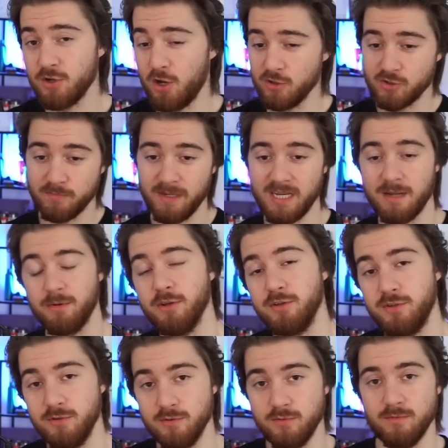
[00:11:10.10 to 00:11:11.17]
also being able to
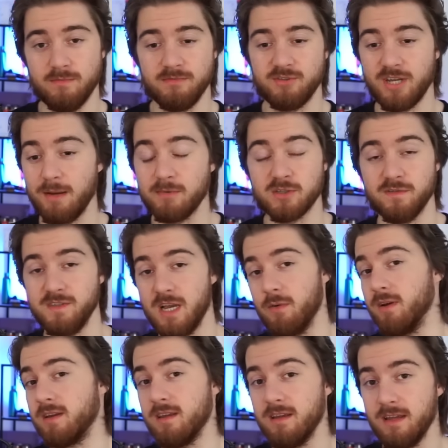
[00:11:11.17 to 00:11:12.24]
do Chambers of
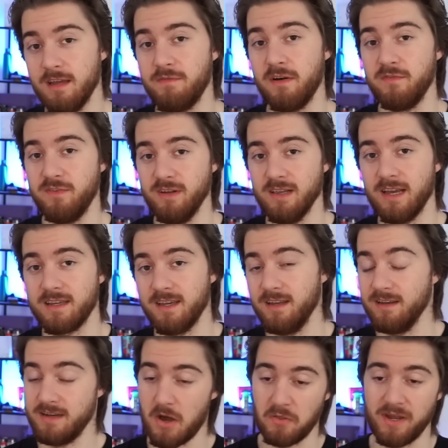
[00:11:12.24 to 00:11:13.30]
Xeric if I feel like
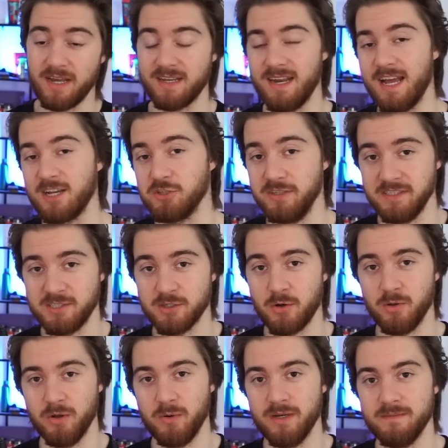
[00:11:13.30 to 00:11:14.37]
it, now that I can actually
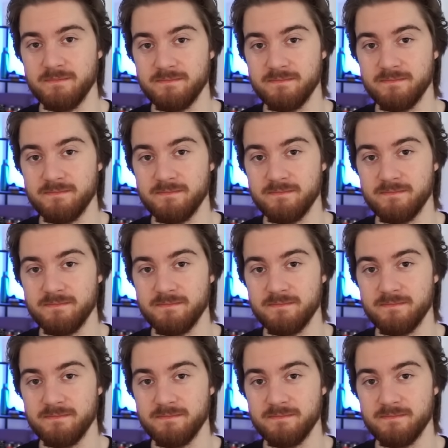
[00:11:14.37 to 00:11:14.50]
solo it.